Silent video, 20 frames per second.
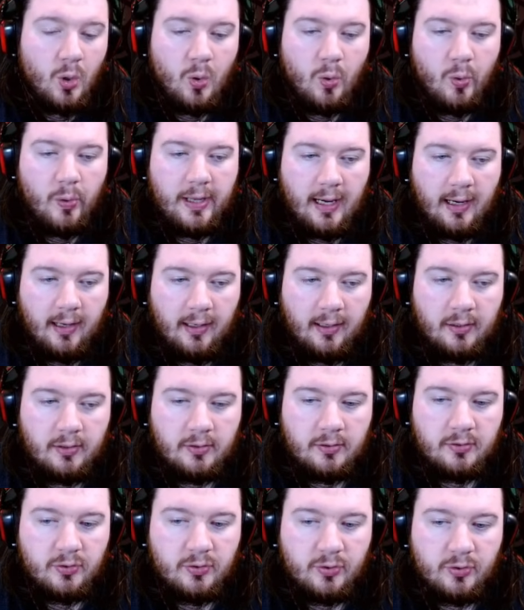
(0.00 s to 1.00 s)
Well,
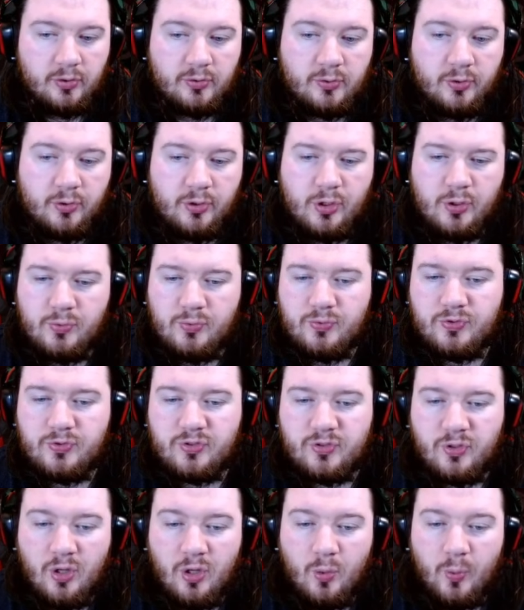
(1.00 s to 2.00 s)
good
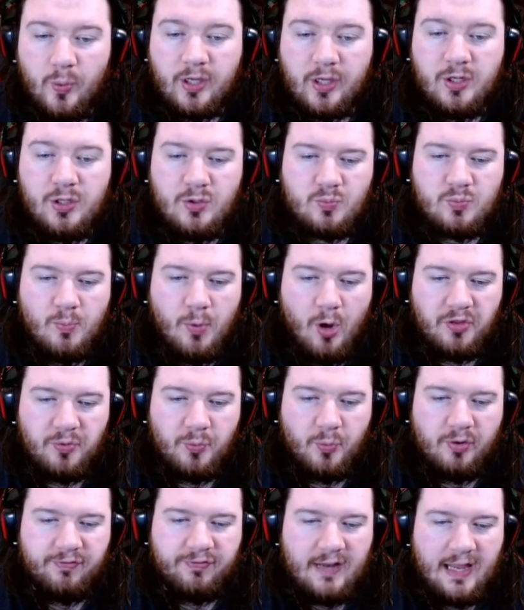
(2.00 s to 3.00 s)
news. We can use more than
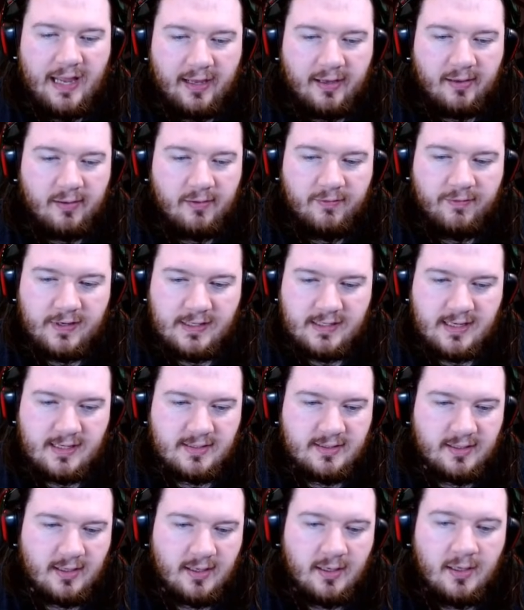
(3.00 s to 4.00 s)
one flag.
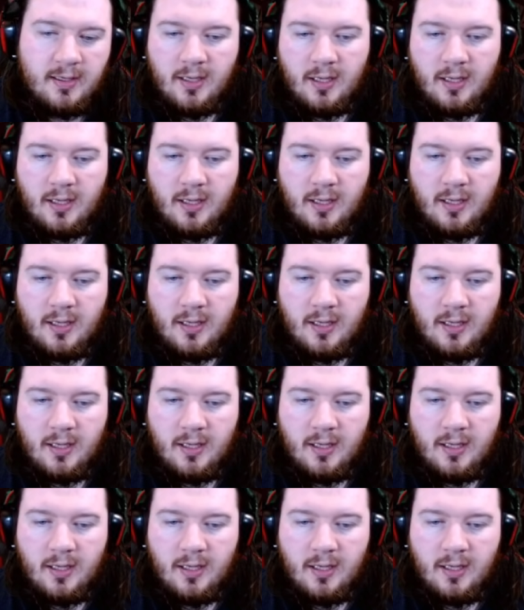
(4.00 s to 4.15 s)
Fantastic.